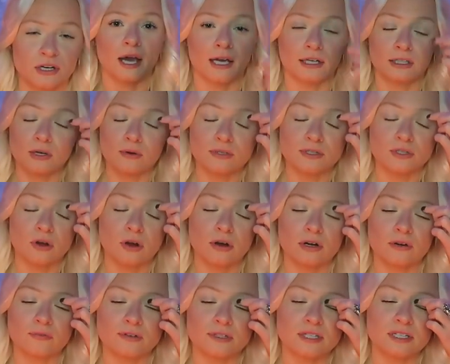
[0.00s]
I know it's
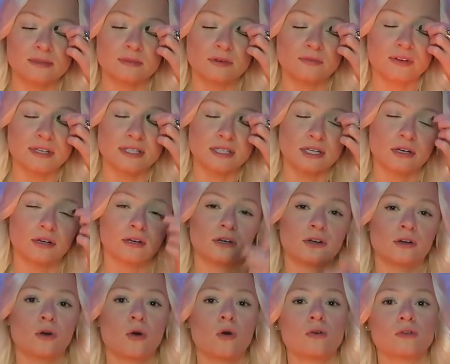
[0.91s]
harder for some of us that are
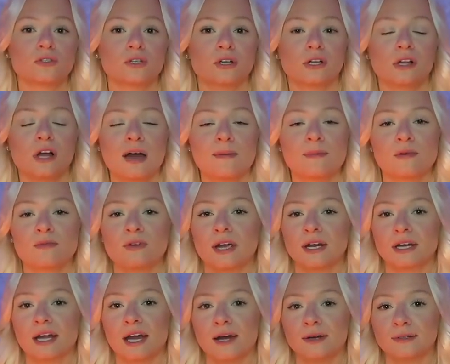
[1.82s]
in a colder climate
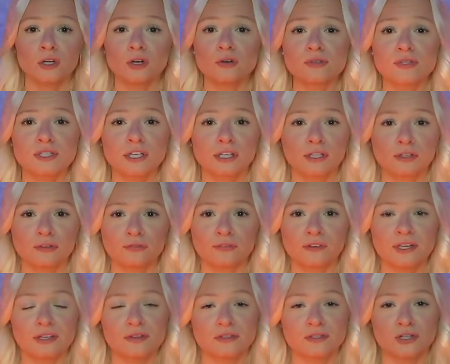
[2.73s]
right now. Go stick your
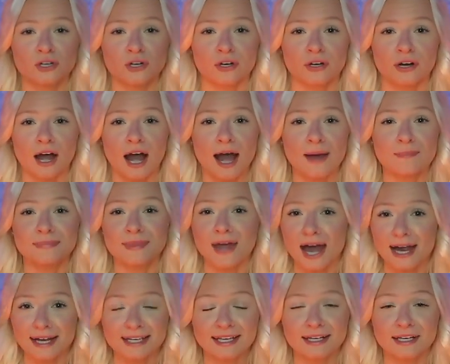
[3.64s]
feet in the dirt. I'm
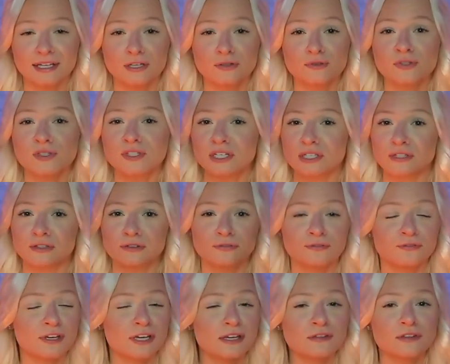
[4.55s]
not kidding you. Stick your
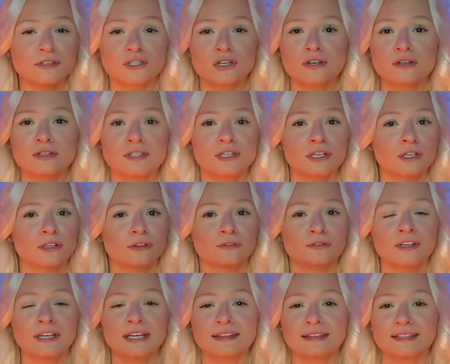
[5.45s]
feet in the dirt, stick
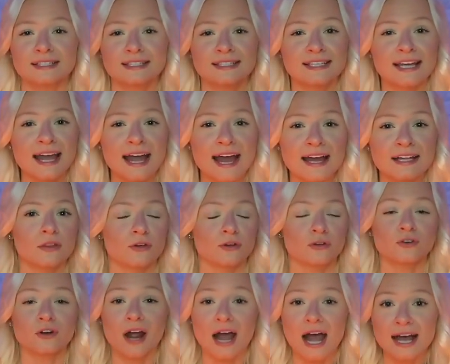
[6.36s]
your feet in the sand,
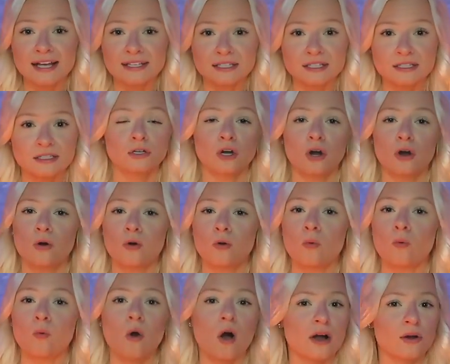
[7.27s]
the grass, go
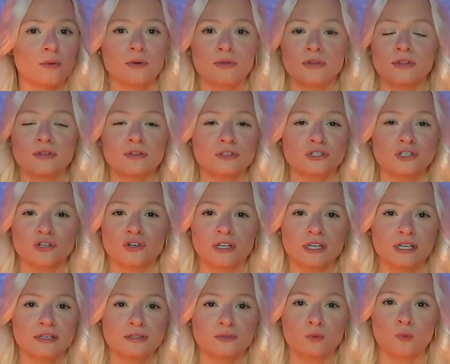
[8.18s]
walk within the
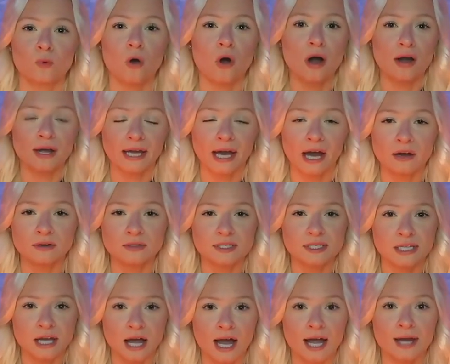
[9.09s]
trees, walk
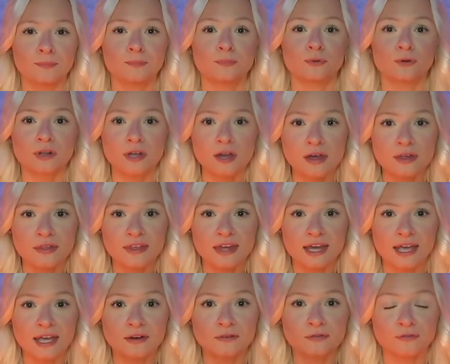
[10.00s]
outside, breathe
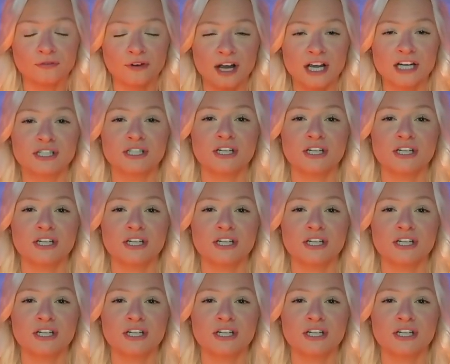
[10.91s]
in fresh